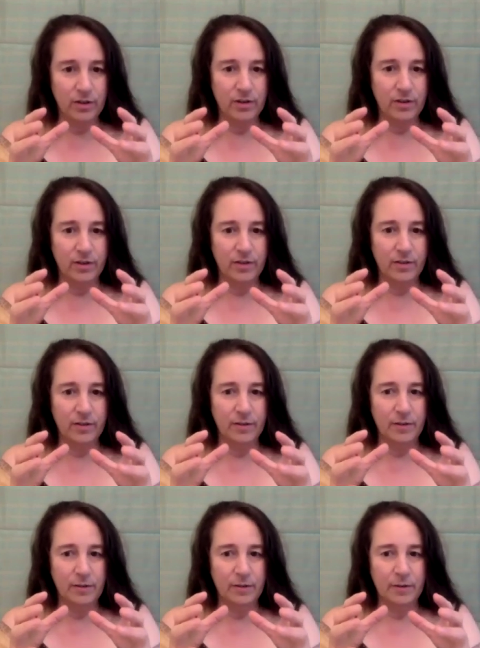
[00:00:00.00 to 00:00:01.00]

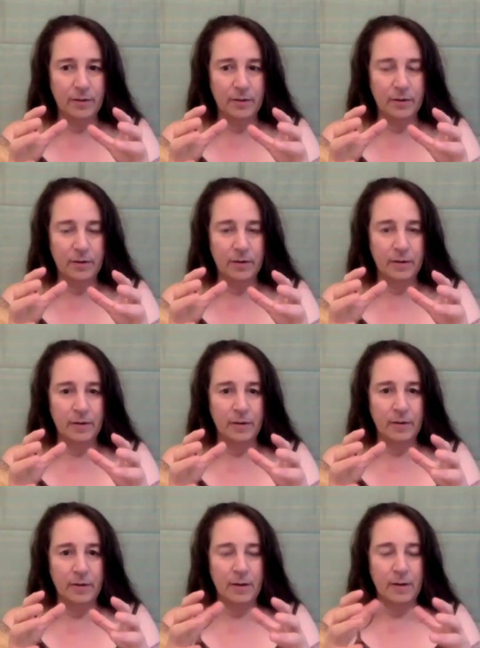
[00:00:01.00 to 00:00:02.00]

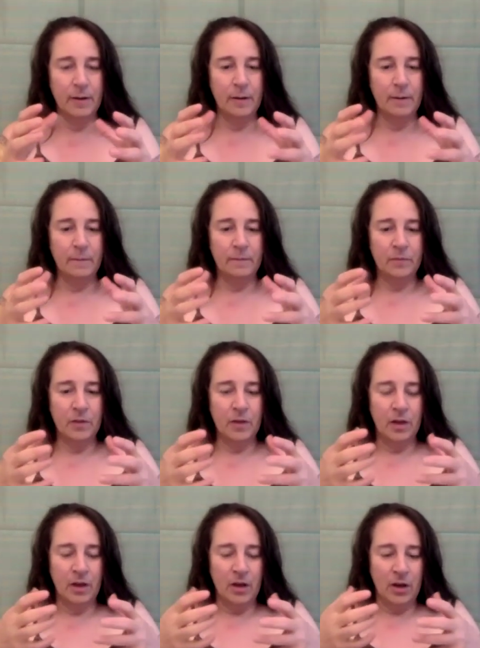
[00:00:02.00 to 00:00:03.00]
No one is speaking in this clip.